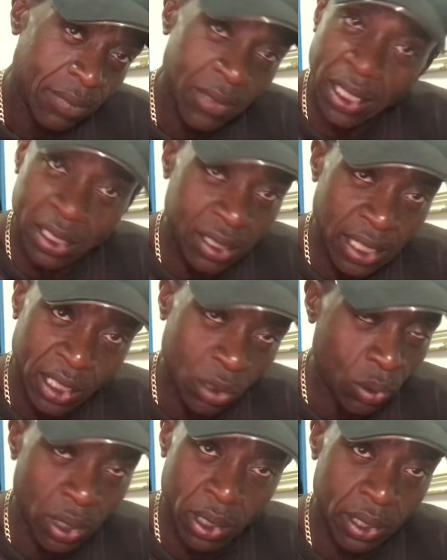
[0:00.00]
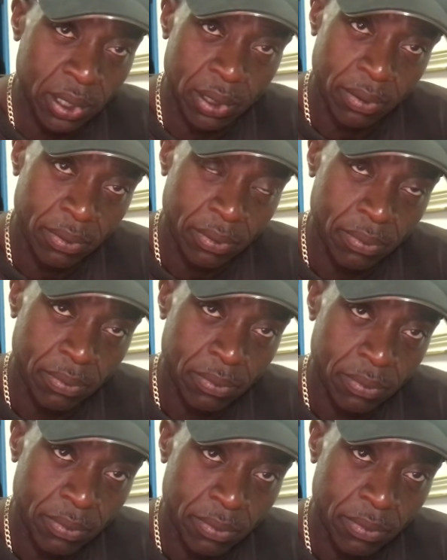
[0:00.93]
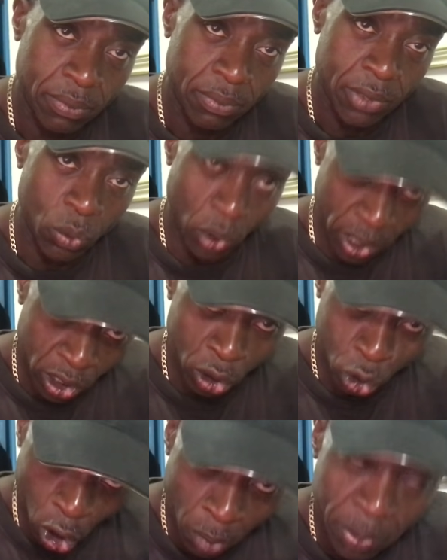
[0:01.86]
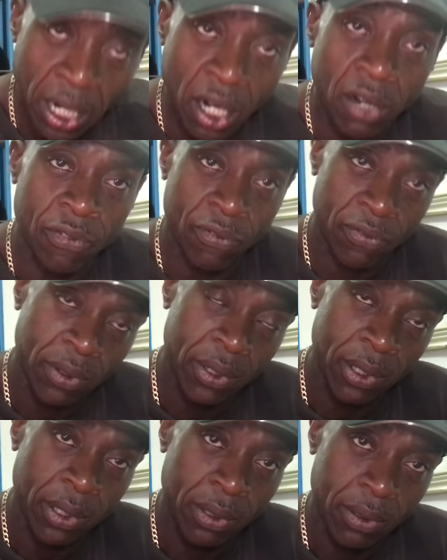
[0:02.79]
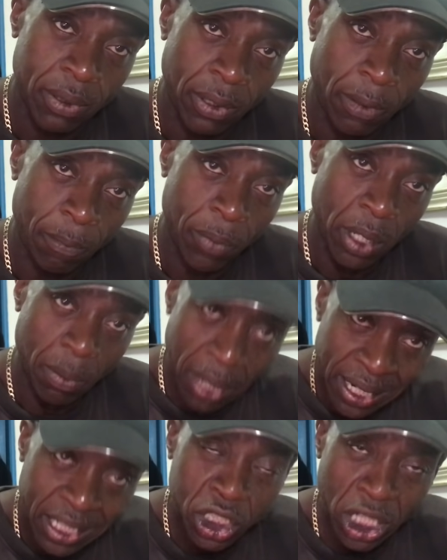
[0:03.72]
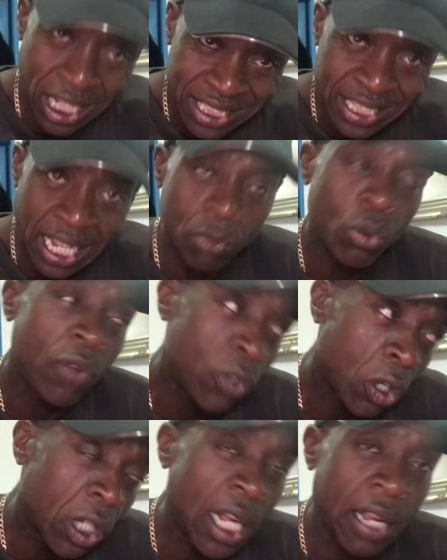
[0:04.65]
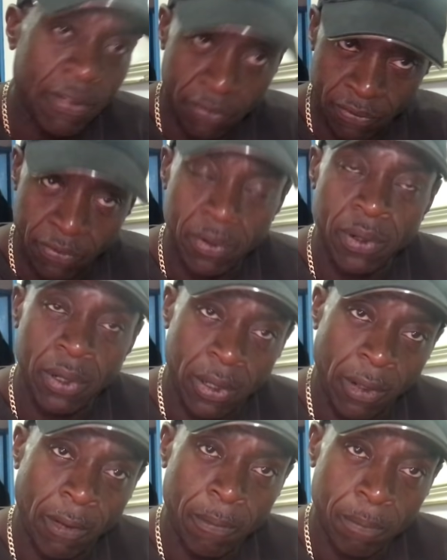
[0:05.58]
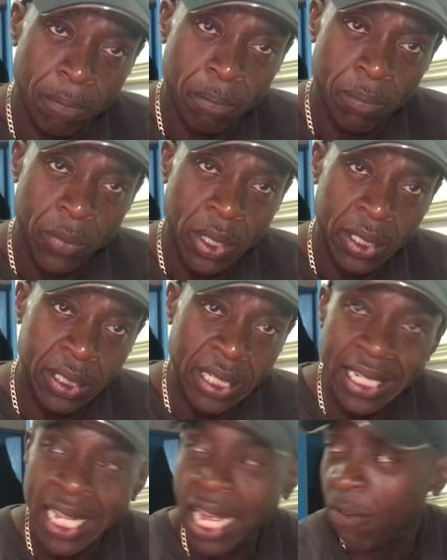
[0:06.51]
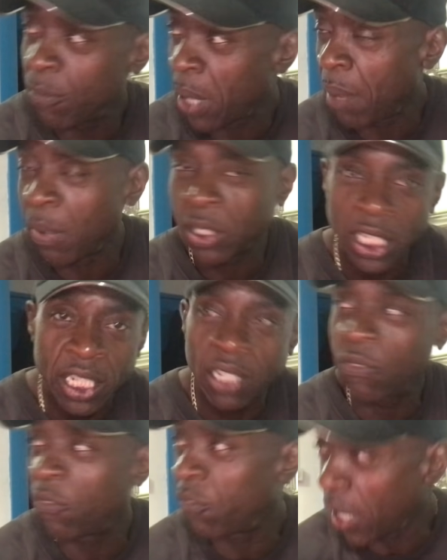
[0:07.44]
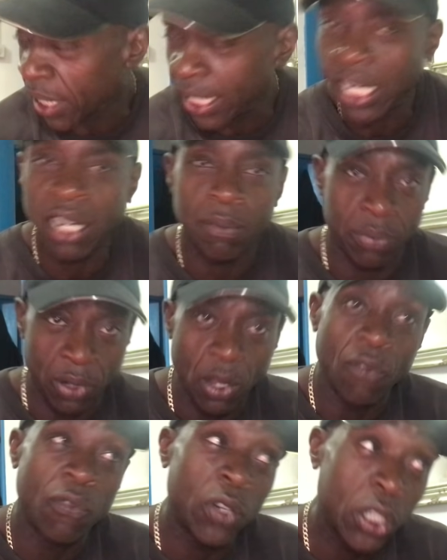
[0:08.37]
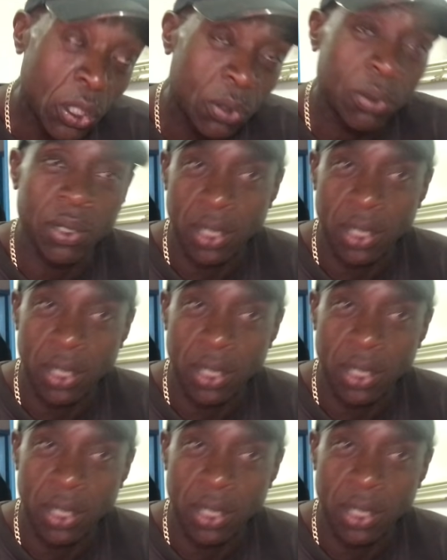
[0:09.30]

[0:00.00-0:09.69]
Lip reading: Doesn't need to work. Working on your behalf. Playing a chess game with your life. Seeing how much he can fuck it up for you.